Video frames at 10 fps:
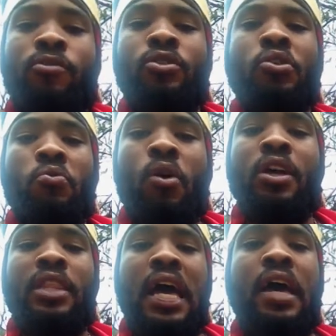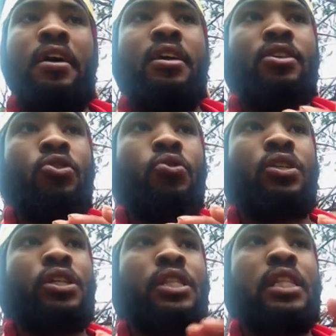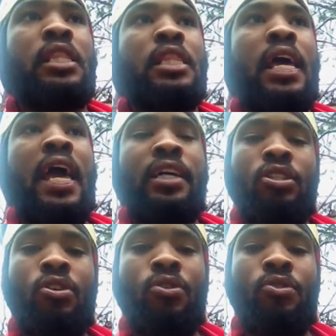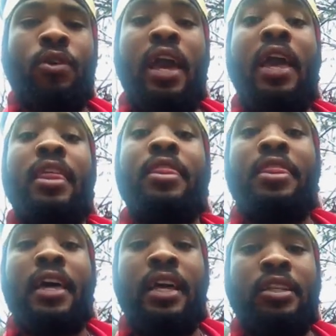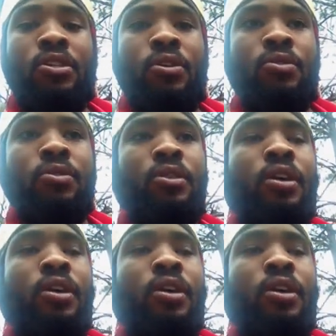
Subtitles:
So one that uses the external and the internal,